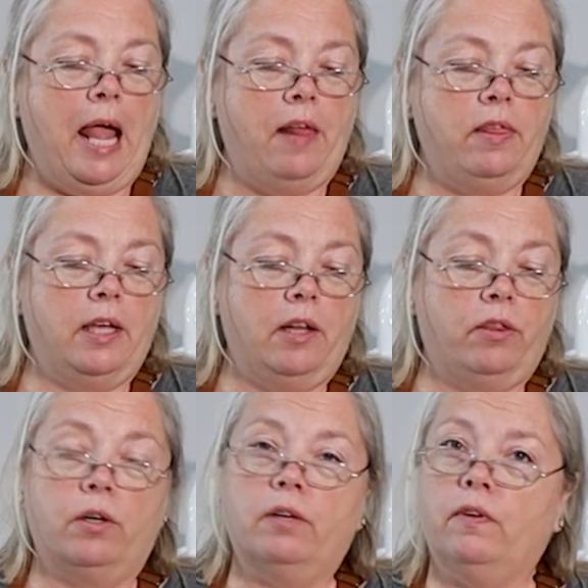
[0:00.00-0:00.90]
And then
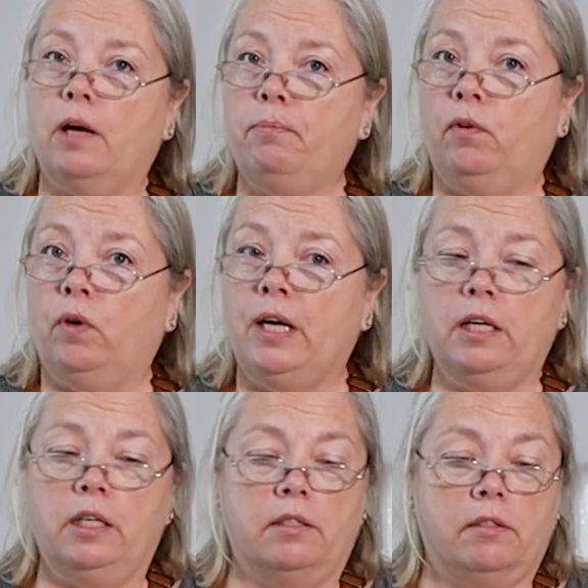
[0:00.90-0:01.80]
1/3 cup of green
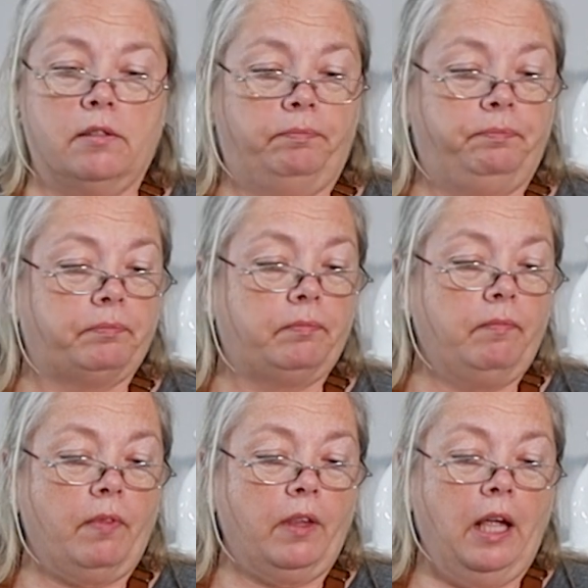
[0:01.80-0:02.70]
onions.
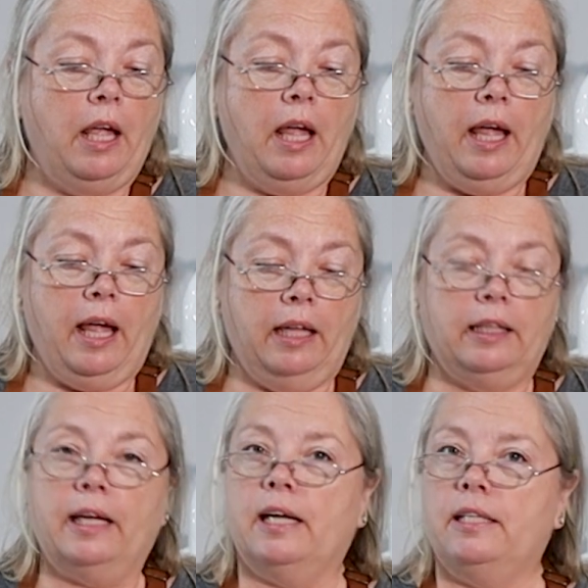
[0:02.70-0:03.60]
And
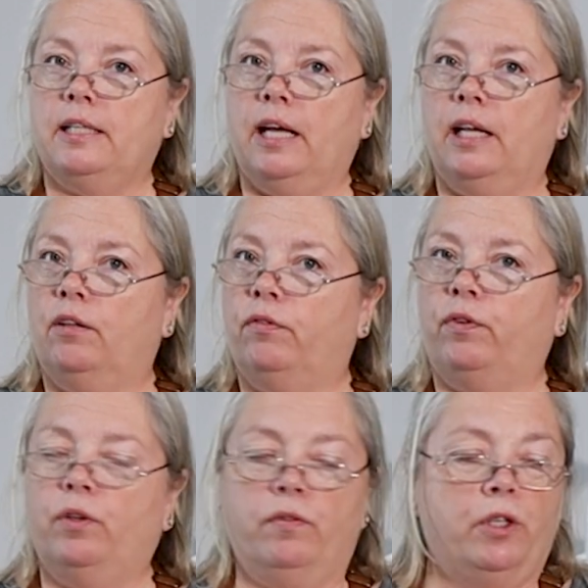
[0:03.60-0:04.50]
like I said, the
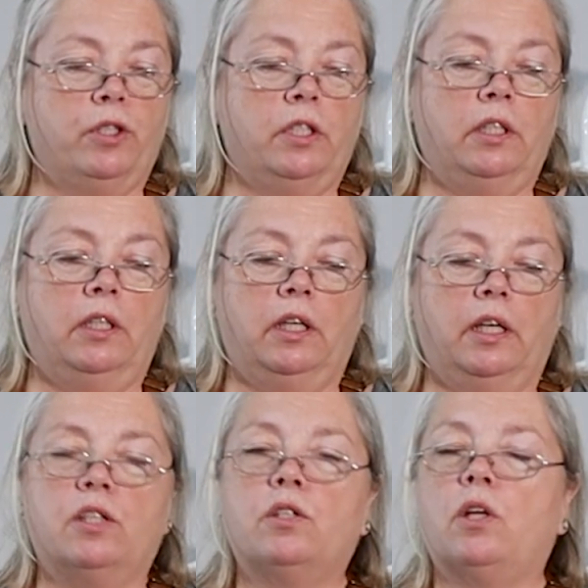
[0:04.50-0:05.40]
full version,
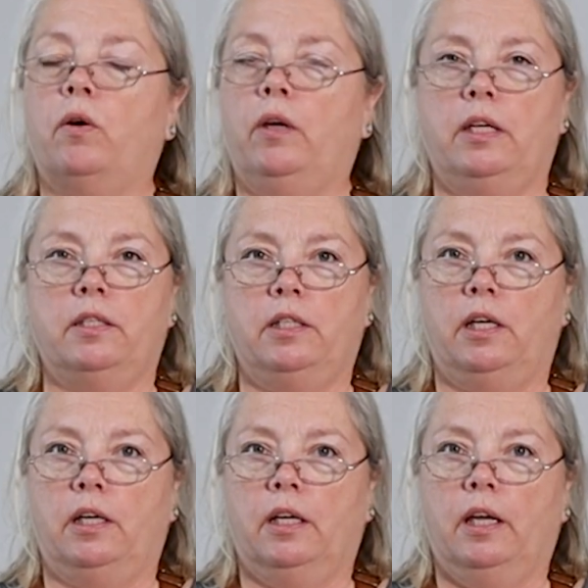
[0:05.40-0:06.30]
it's so
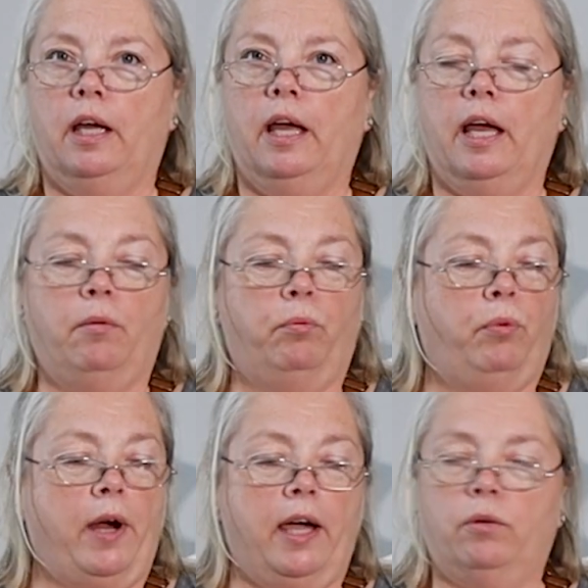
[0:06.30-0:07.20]
easy, and
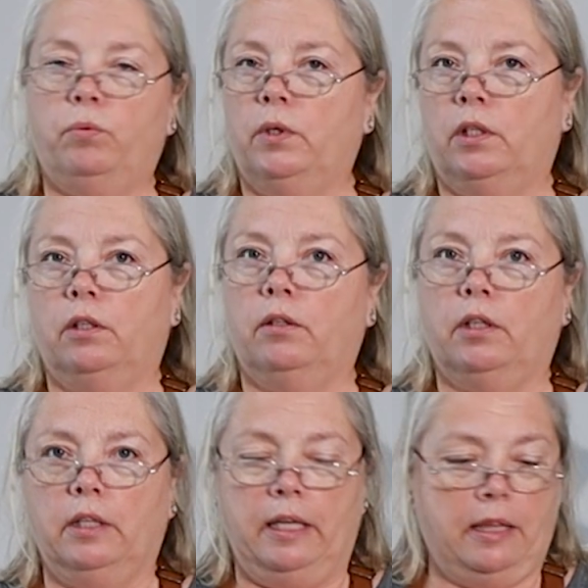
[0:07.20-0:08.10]
Brad
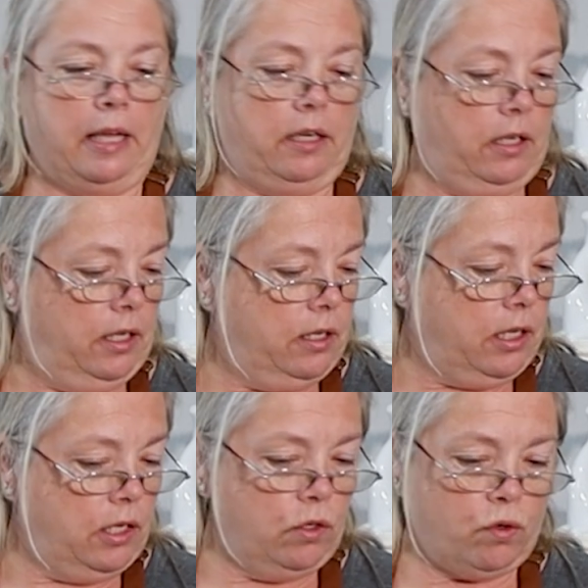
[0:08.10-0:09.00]
will link that in
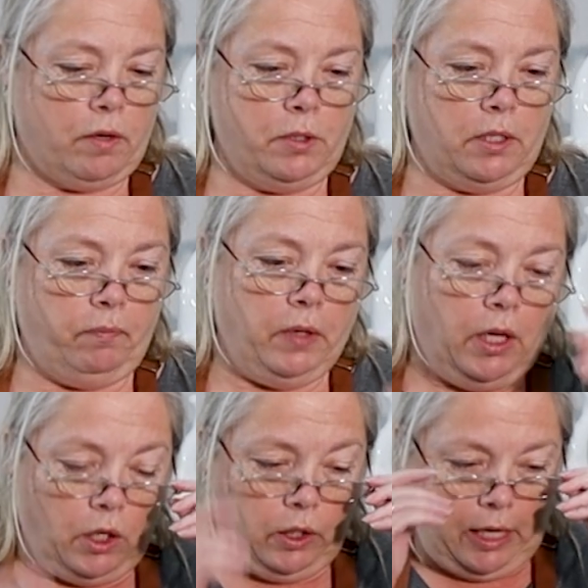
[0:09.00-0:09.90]
the description.
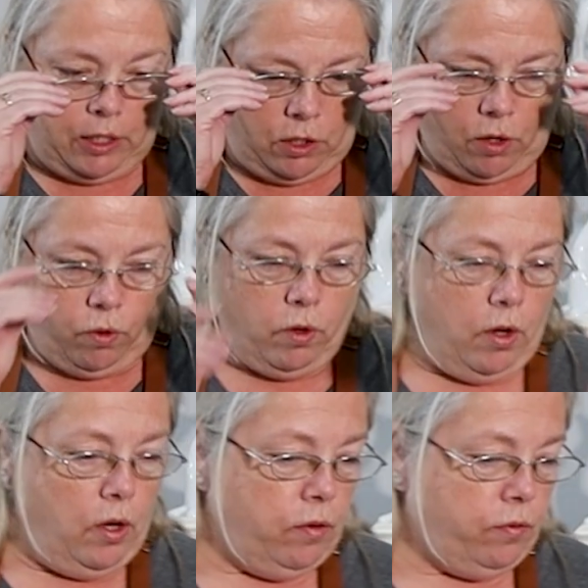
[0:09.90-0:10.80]
Okay, so
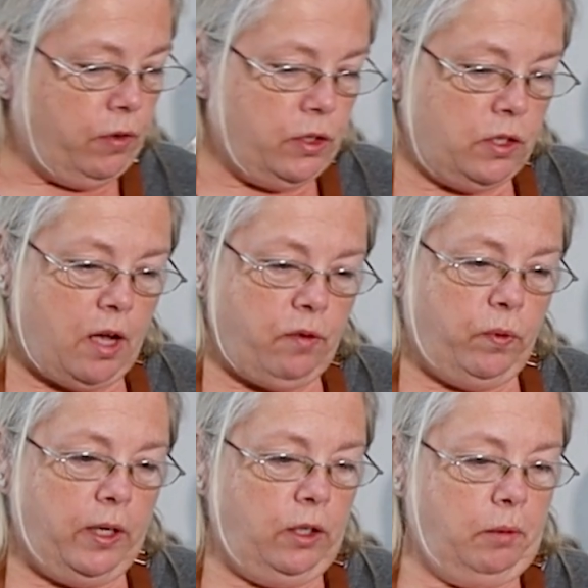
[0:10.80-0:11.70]
first off,
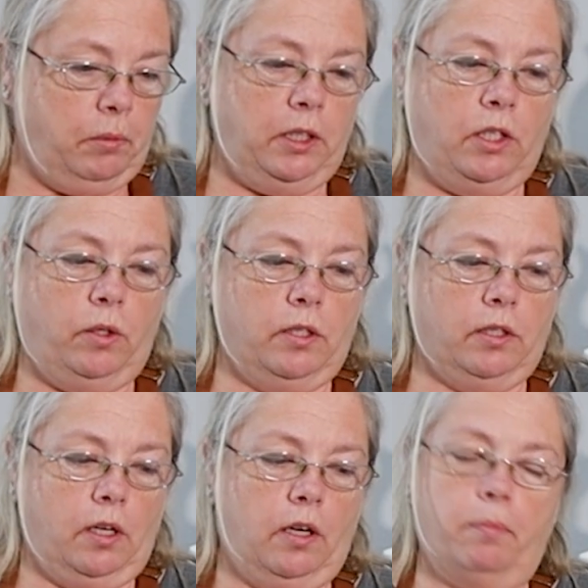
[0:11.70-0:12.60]
what I normally do is
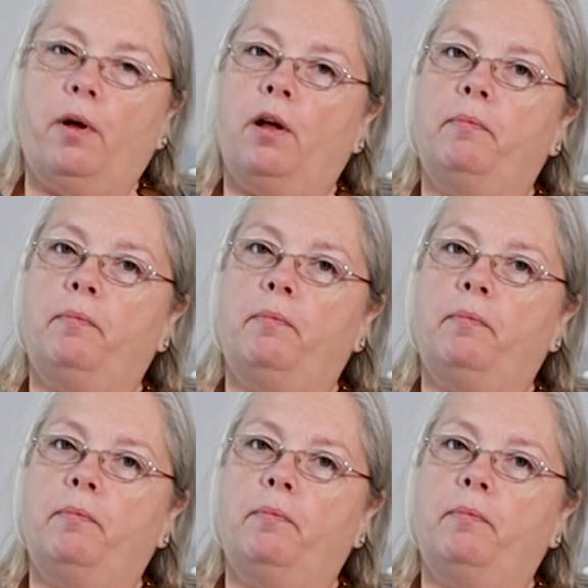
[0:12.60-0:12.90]
cut up all